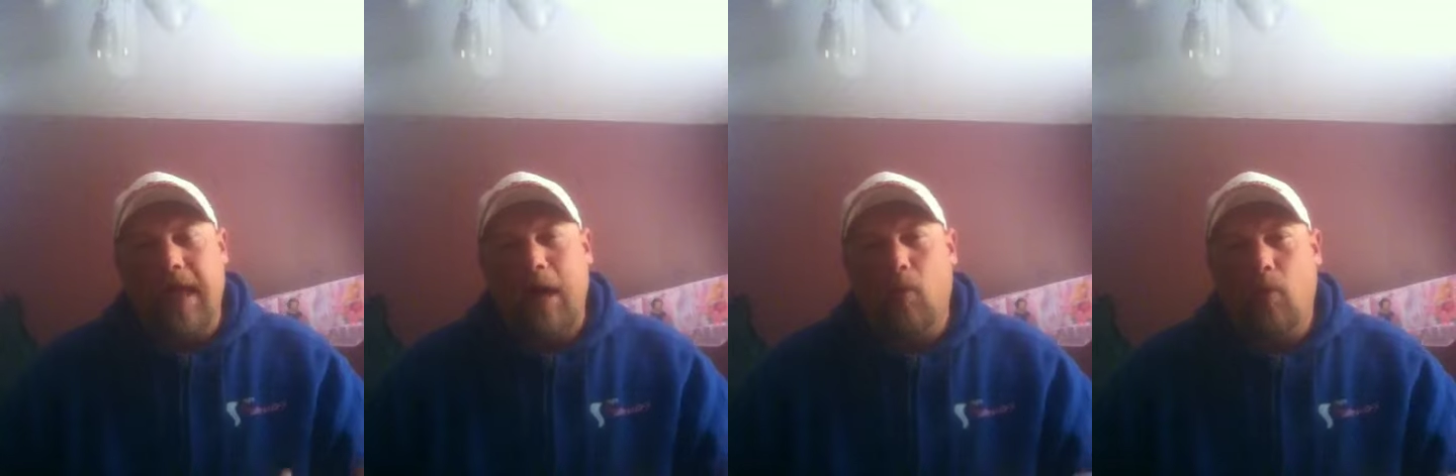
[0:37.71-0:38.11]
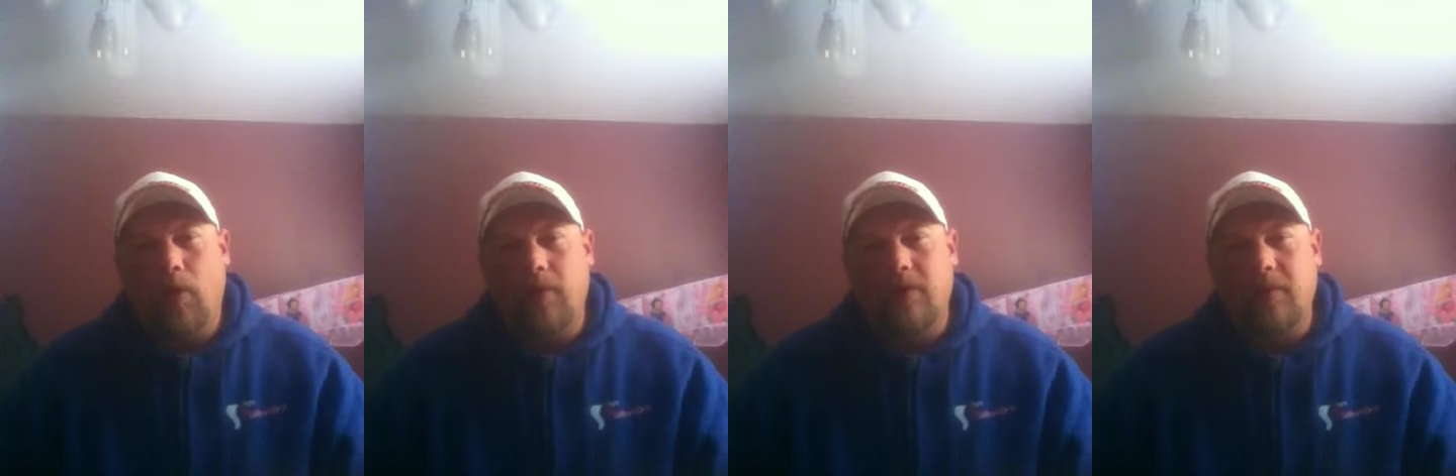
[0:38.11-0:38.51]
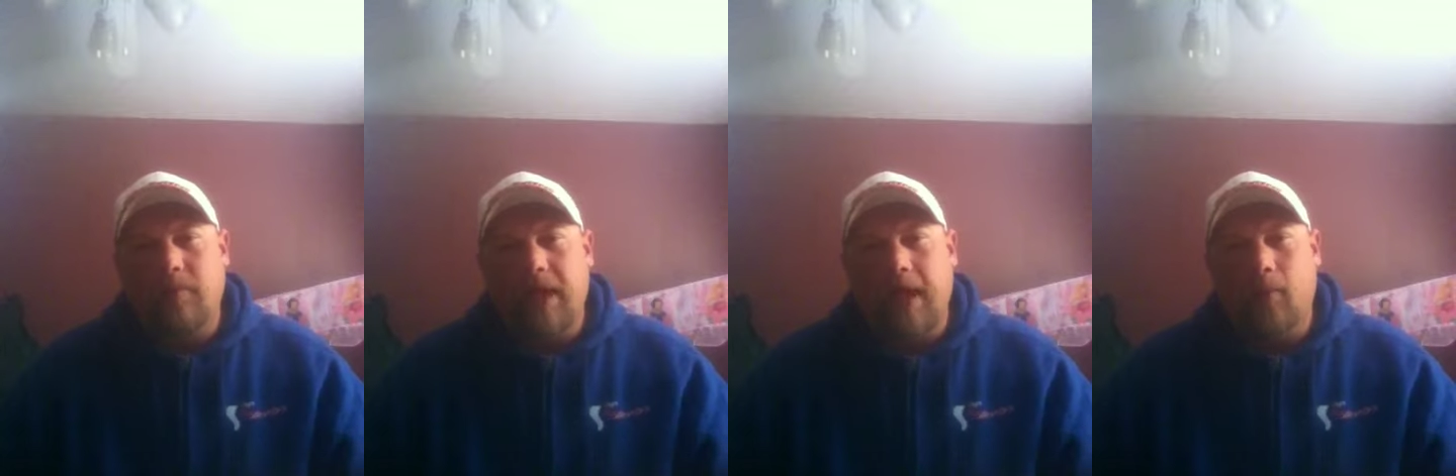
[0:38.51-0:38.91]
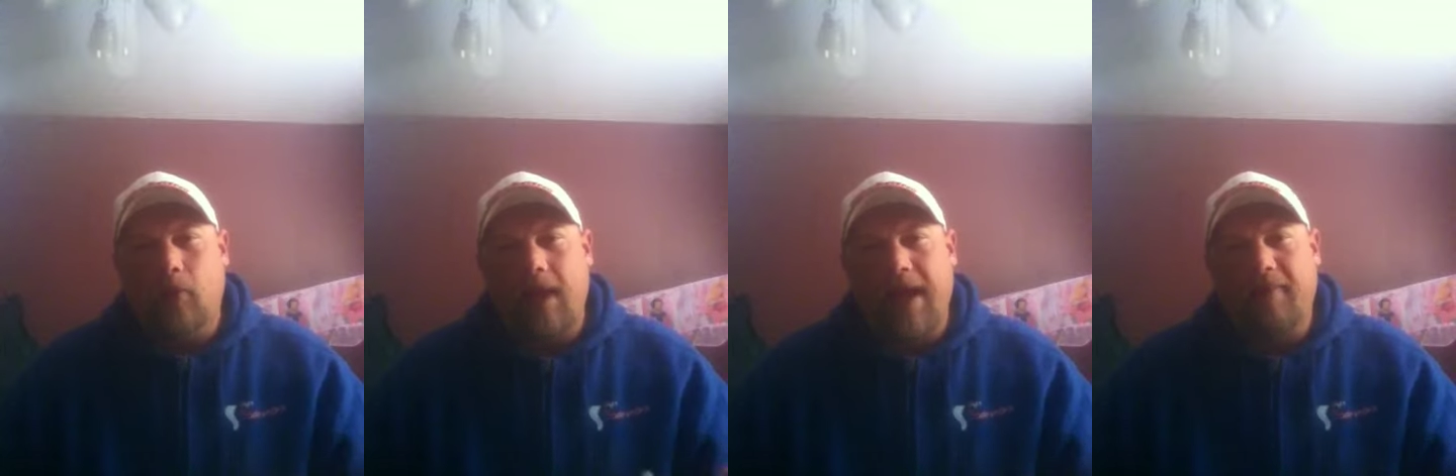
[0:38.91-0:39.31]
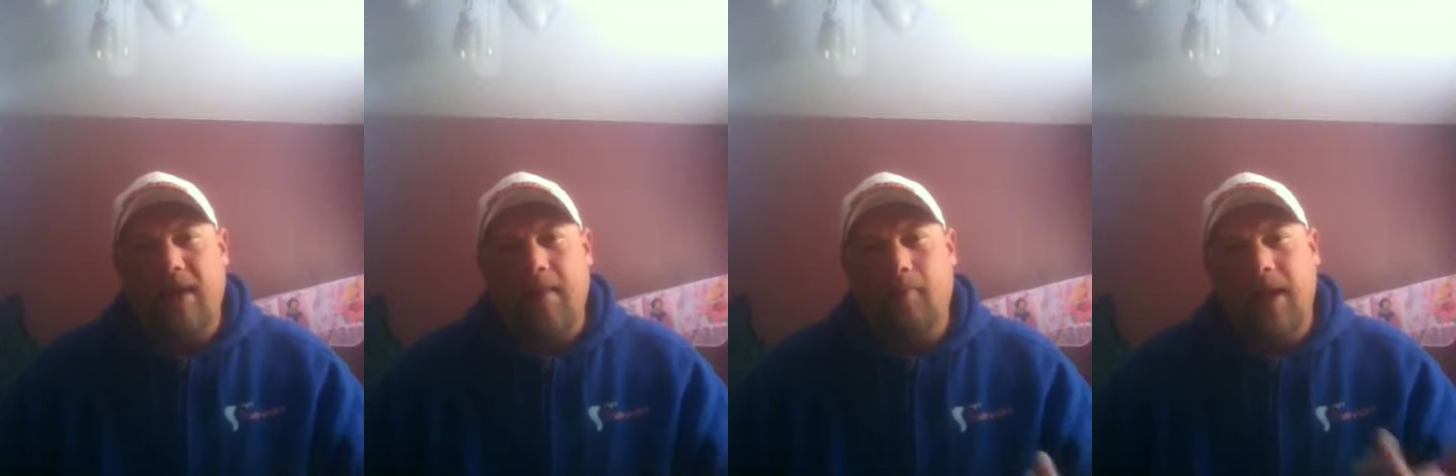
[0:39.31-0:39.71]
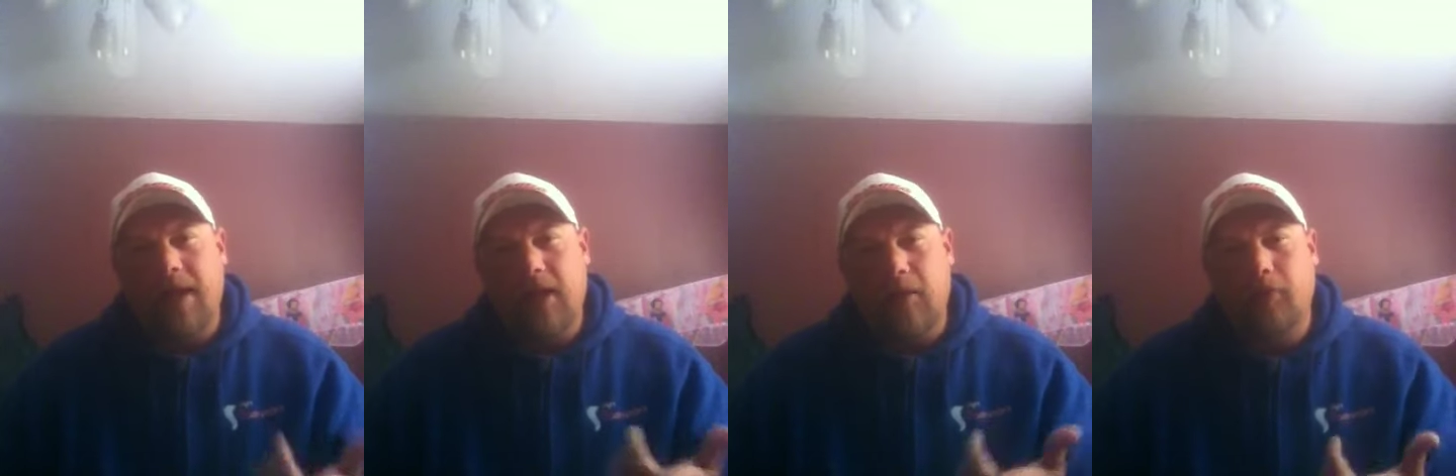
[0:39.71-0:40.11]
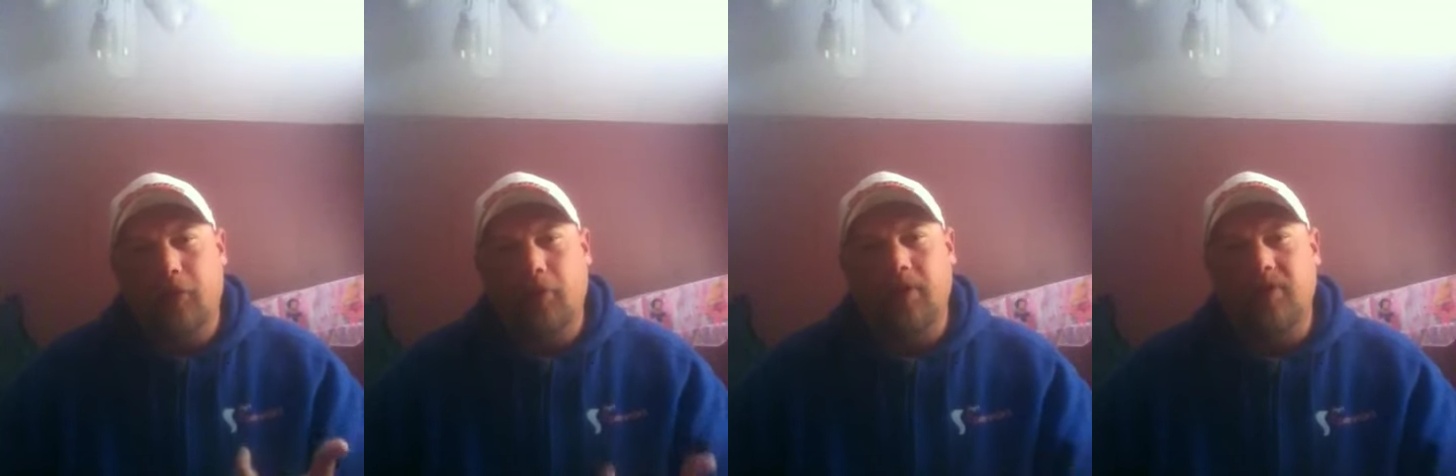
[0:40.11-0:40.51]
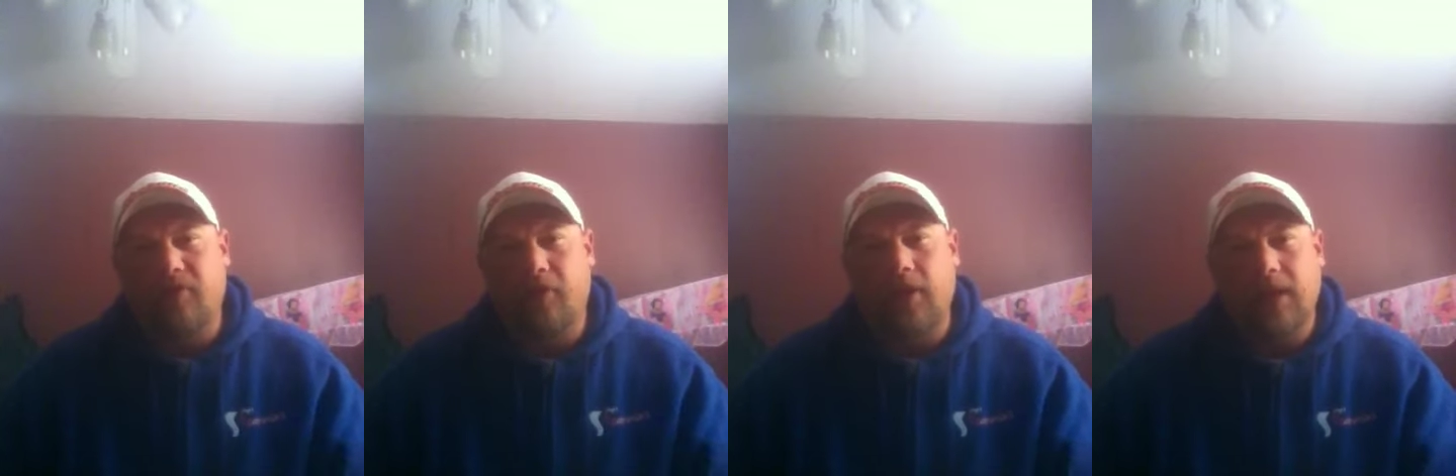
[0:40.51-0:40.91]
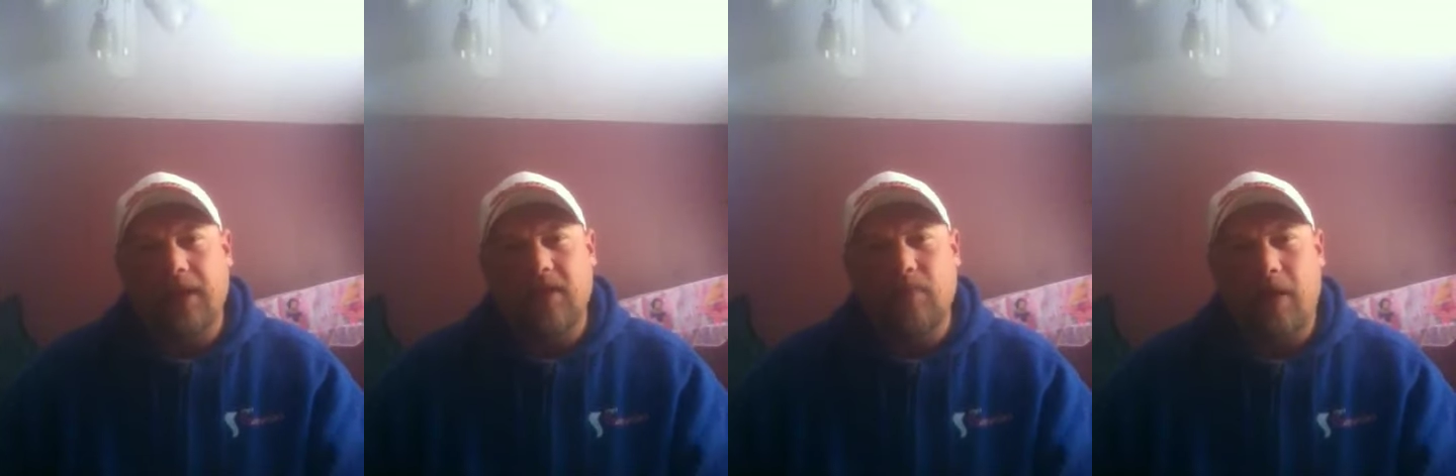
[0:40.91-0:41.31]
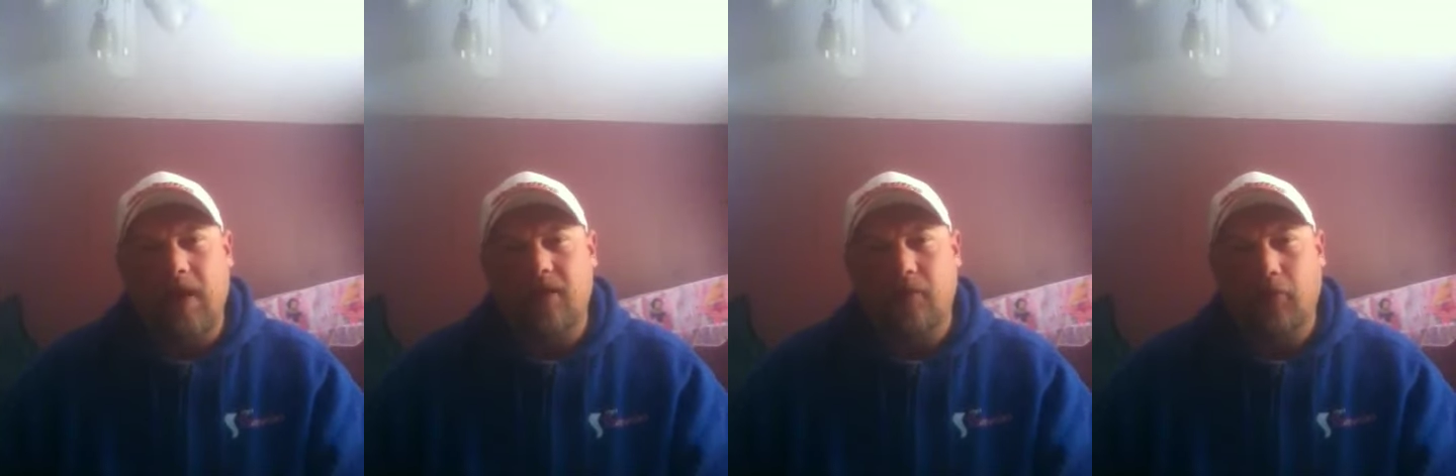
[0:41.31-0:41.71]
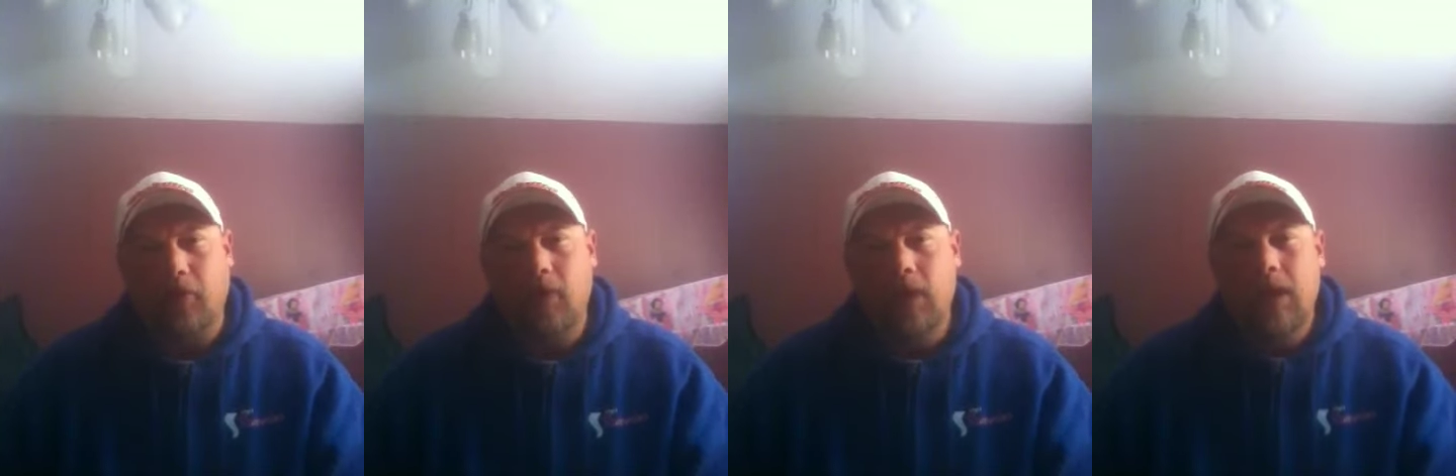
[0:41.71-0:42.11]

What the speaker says: I want to be able to have that bait come through as freely as possible.